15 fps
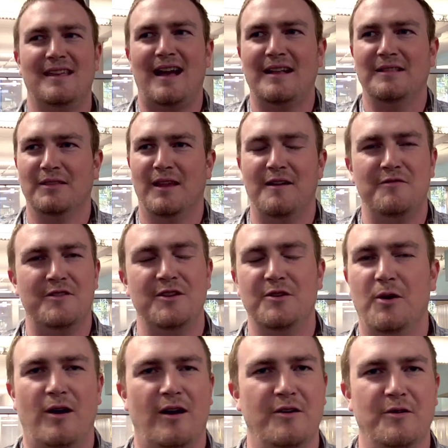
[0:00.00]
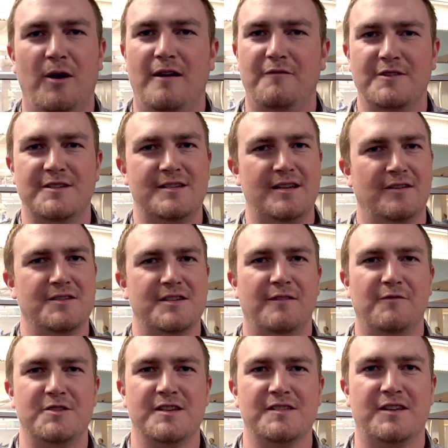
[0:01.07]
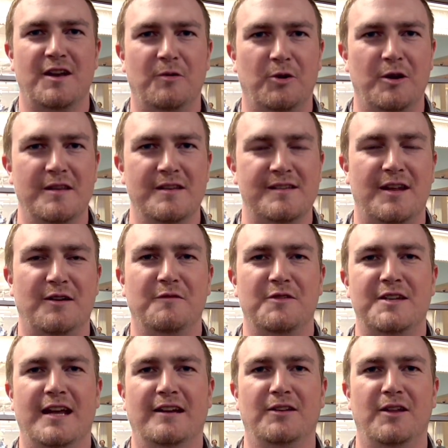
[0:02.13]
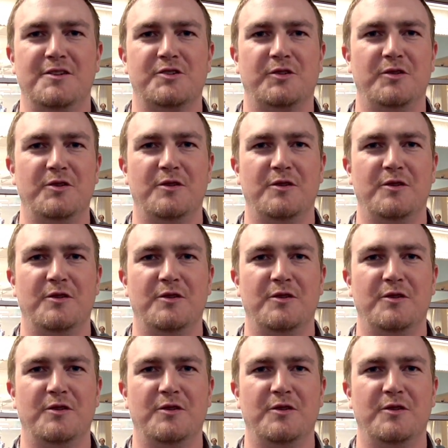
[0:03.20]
I love the new our new office here in San Francisco. We're in the center of the technological